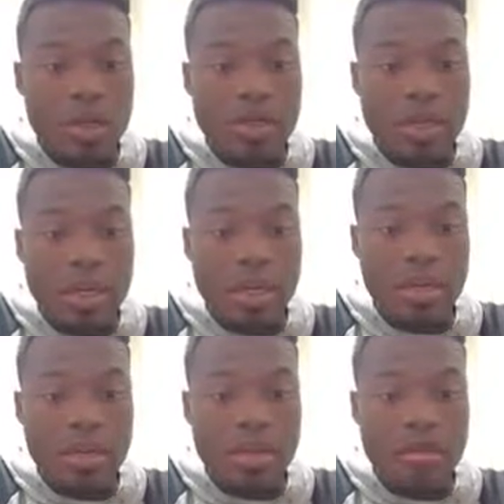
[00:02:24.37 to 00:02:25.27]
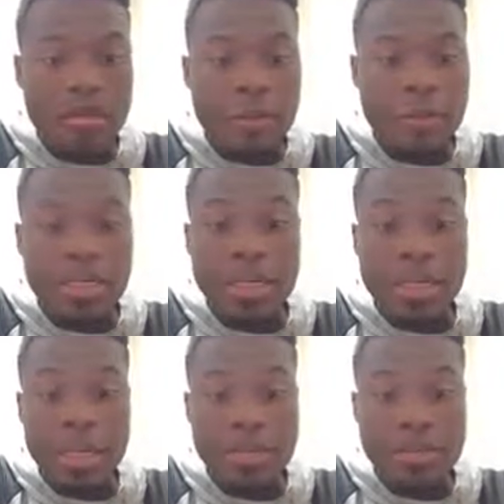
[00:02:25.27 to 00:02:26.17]
to say the first
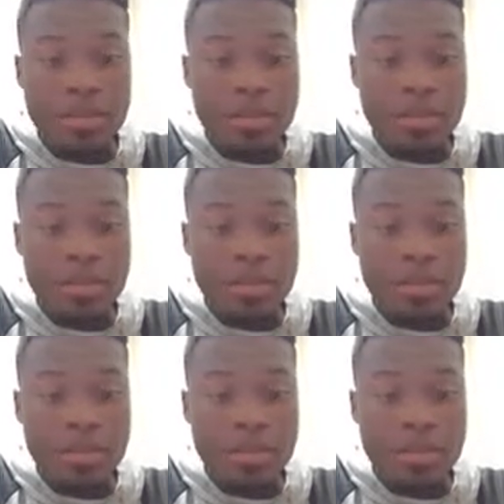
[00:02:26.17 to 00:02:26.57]
index,